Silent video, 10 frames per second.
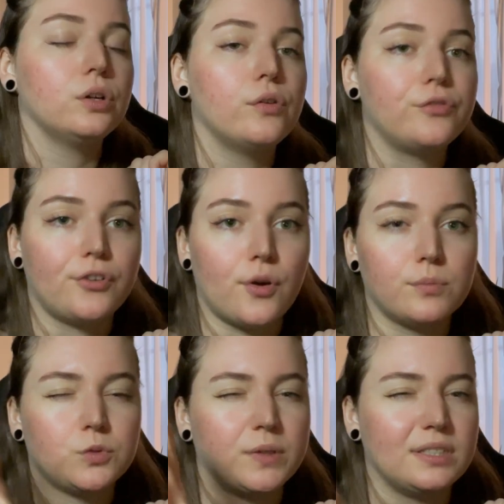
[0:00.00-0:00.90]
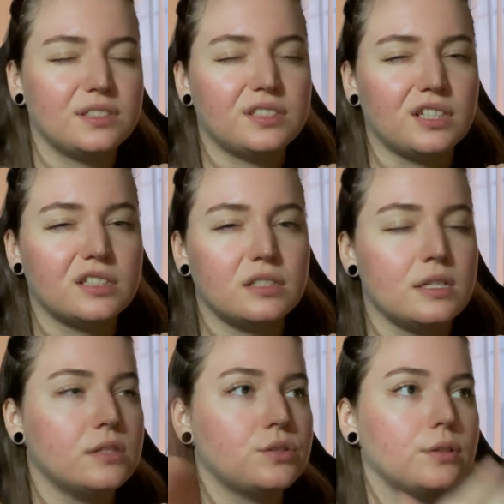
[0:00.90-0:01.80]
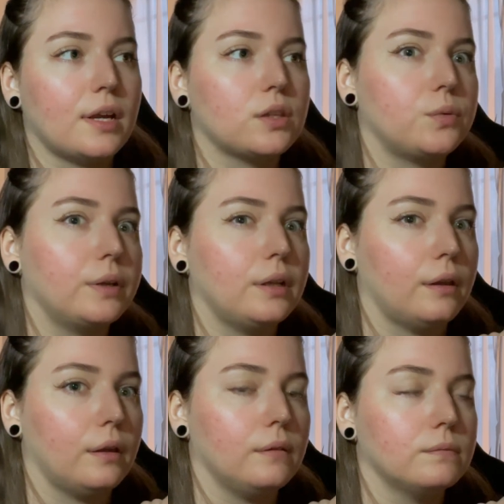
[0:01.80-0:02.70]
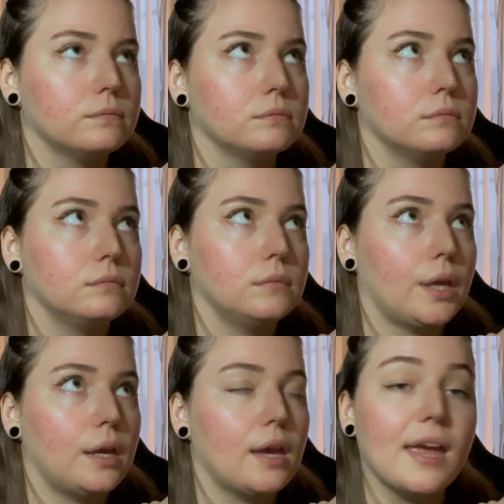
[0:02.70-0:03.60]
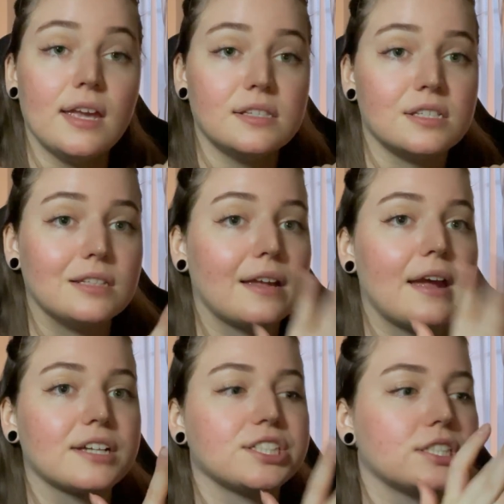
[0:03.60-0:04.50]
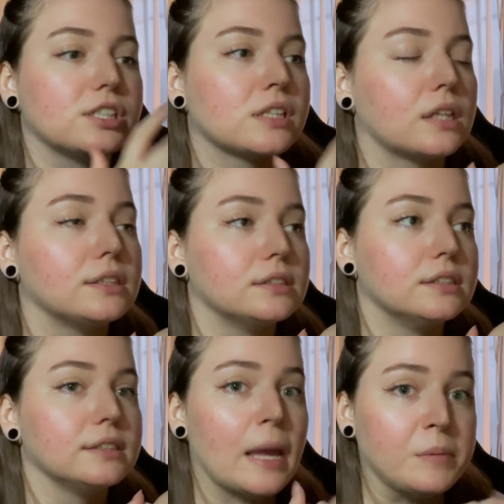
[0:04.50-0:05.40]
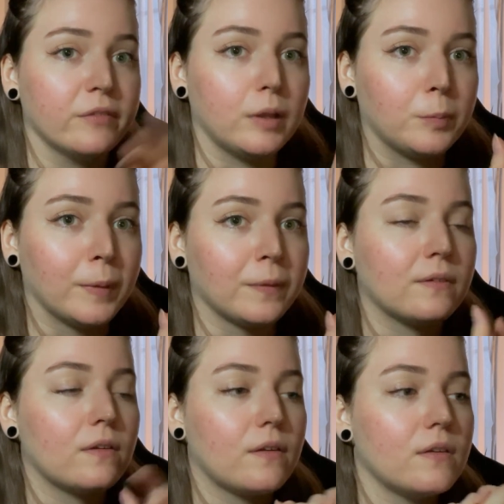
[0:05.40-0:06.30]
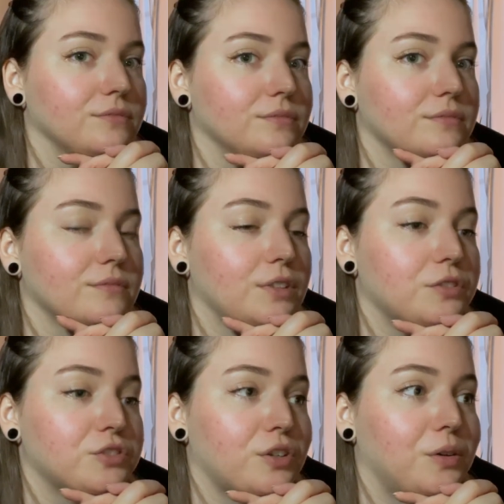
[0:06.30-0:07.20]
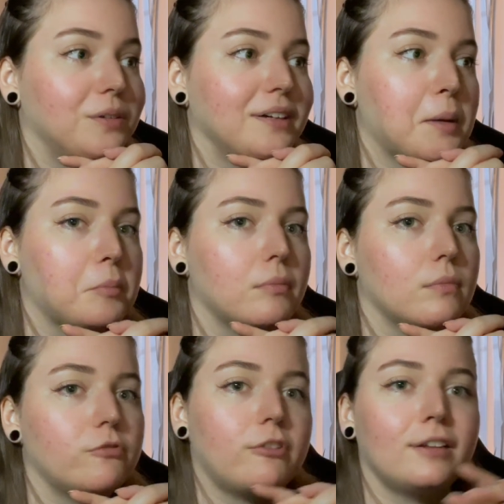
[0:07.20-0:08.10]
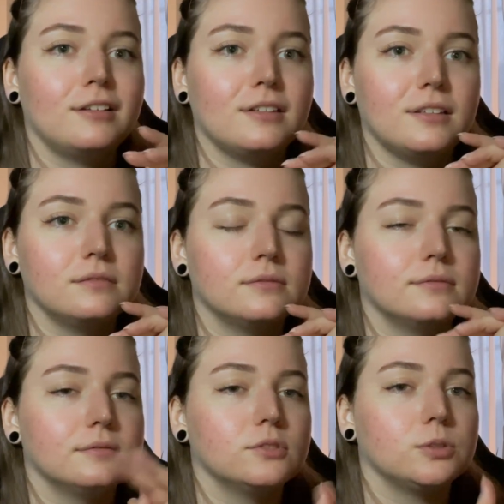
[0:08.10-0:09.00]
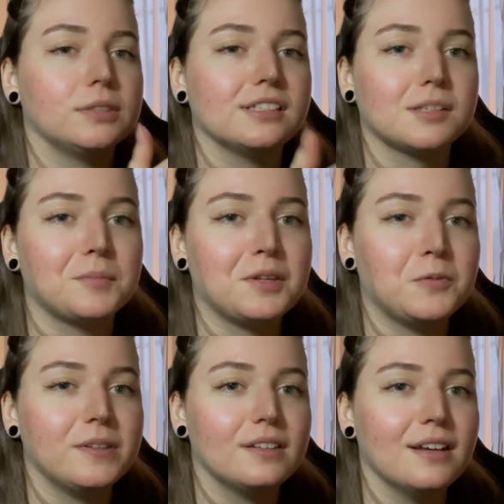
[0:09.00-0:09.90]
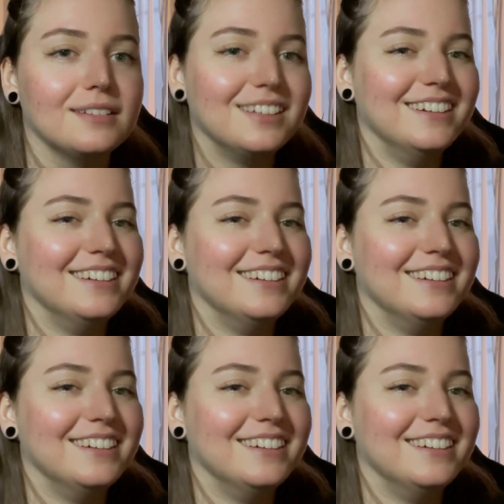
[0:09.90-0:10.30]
From 2016 to 2018 I actually studied game development. So I'm finally doing something with that.